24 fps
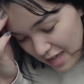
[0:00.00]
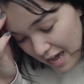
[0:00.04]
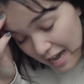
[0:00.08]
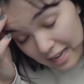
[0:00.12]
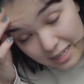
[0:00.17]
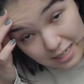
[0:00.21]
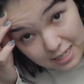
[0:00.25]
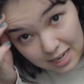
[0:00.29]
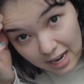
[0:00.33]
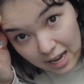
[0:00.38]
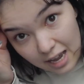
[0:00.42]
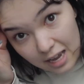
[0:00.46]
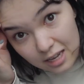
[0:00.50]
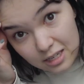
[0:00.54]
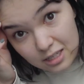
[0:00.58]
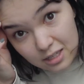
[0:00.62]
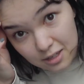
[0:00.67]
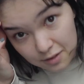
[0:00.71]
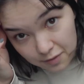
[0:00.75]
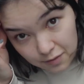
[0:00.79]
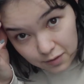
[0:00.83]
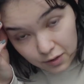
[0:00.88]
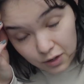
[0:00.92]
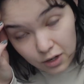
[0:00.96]
that
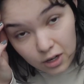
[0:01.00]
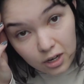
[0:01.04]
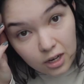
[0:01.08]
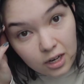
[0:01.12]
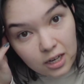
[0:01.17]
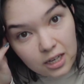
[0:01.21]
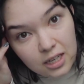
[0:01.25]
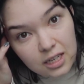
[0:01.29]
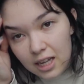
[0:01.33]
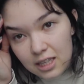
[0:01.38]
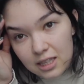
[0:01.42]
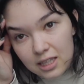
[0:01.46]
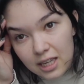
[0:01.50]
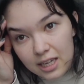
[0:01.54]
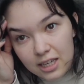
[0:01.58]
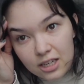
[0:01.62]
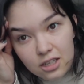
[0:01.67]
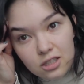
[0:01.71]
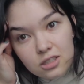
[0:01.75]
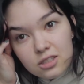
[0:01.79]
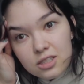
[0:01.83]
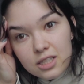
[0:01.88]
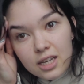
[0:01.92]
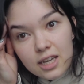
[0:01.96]
task for a
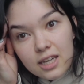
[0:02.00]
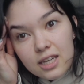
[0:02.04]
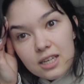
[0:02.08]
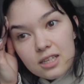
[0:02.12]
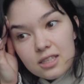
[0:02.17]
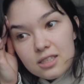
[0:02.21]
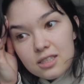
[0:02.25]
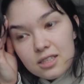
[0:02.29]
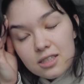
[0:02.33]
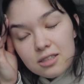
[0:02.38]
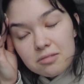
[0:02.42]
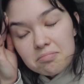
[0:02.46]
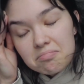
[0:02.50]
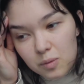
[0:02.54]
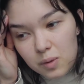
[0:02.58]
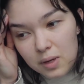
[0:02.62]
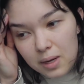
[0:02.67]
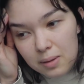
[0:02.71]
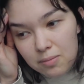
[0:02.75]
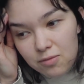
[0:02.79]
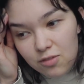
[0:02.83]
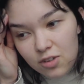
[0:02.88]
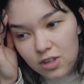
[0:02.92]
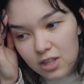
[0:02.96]
later date
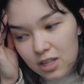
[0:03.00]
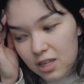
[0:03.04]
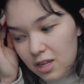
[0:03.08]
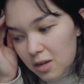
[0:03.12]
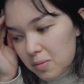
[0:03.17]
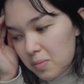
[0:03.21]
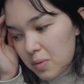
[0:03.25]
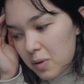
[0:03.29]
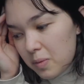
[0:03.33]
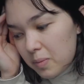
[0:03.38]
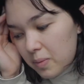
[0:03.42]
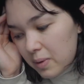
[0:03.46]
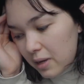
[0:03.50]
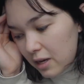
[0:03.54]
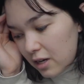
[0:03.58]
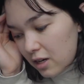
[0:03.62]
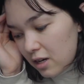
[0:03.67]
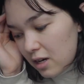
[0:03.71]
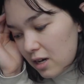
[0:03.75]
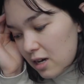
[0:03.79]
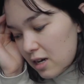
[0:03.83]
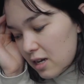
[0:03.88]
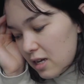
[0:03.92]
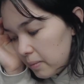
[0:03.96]
when I'm feeling a bit
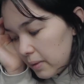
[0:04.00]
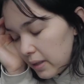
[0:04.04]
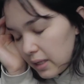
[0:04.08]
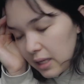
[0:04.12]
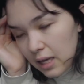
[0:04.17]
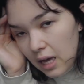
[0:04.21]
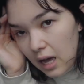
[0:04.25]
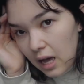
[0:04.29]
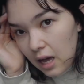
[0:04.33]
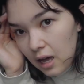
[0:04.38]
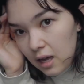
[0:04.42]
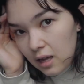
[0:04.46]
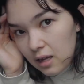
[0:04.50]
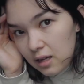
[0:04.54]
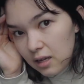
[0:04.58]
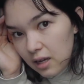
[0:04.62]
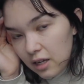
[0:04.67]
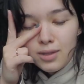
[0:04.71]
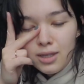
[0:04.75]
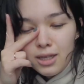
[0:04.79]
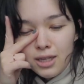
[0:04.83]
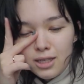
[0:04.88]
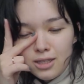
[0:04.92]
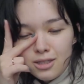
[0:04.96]
better. But yeah,
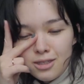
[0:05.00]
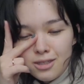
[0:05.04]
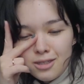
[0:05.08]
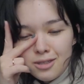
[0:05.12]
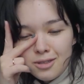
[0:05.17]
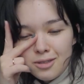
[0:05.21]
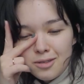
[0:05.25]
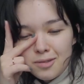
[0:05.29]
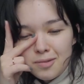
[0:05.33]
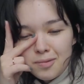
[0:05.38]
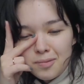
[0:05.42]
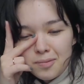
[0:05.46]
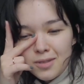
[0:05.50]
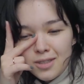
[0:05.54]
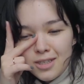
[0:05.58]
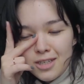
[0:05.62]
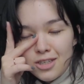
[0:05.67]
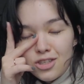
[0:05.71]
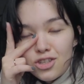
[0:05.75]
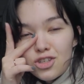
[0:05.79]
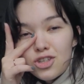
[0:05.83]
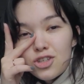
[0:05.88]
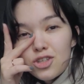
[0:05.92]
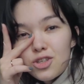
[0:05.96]
let's
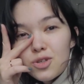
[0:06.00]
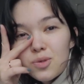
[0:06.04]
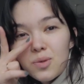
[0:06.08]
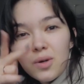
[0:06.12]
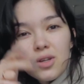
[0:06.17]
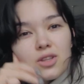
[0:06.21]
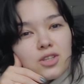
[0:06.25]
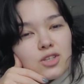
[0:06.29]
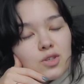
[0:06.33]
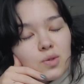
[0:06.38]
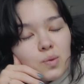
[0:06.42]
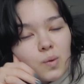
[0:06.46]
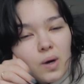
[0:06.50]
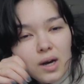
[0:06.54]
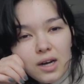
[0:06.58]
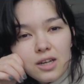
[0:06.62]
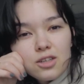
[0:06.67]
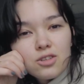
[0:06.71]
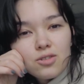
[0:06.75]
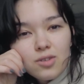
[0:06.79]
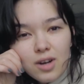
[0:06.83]
continue on this wild